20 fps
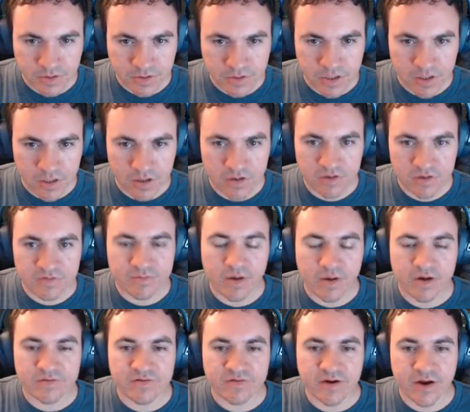curve
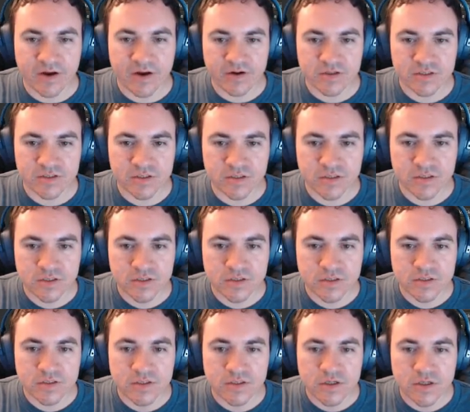modifiers.
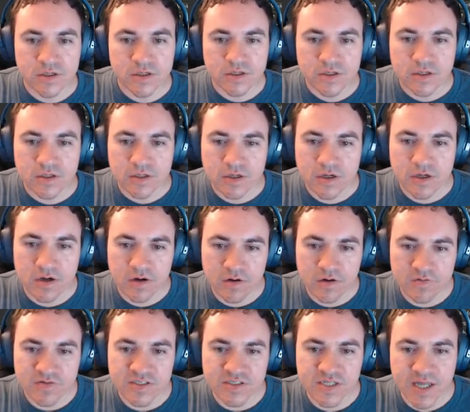
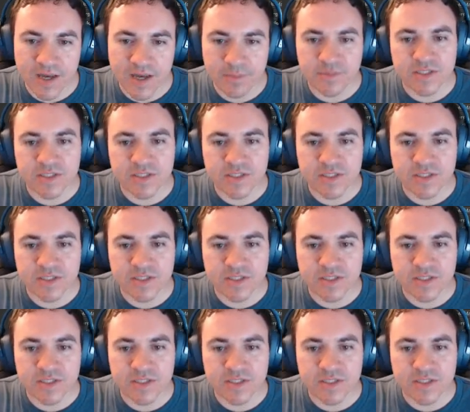Curve snap